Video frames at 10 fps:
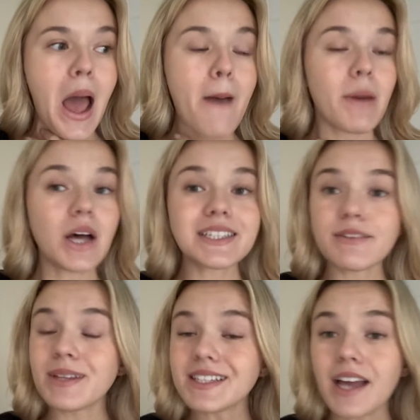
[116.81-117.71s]
positive, but
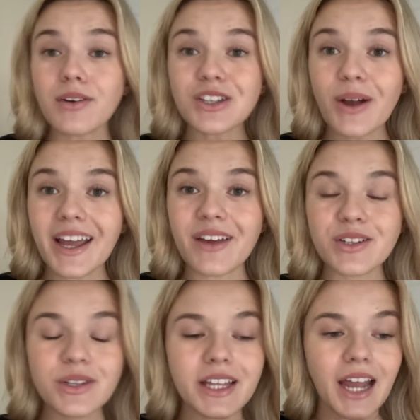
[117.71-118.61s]
this guy was great. He was
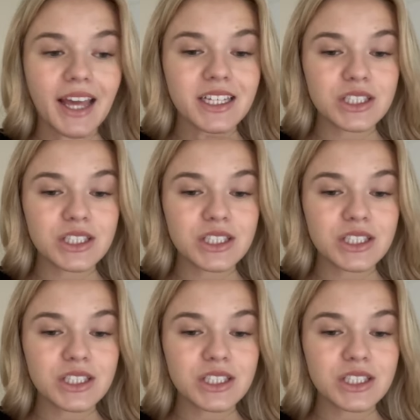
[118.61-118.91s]
really nice.